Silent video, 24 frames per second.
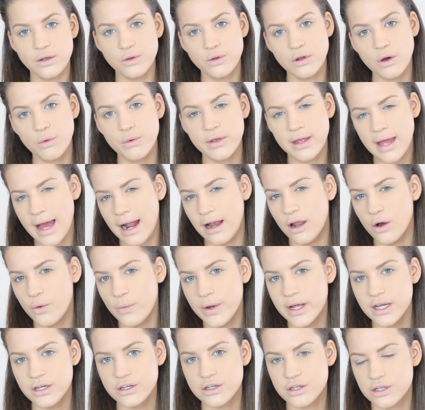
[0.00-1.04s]
you know,
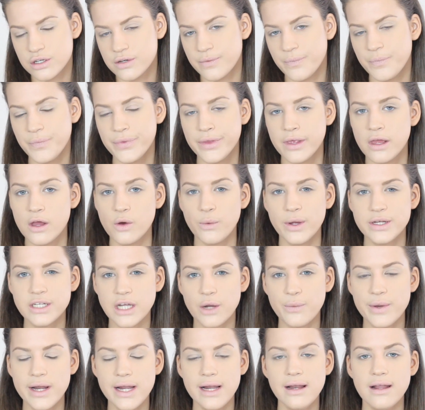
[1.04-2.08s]
yellowish, which
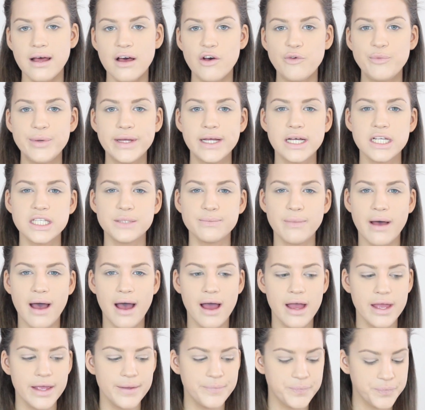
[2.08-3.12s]
I really love because
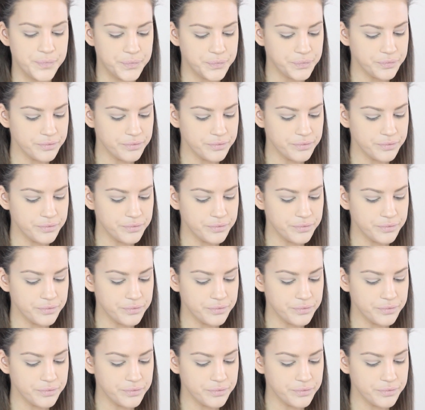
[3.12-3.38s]
my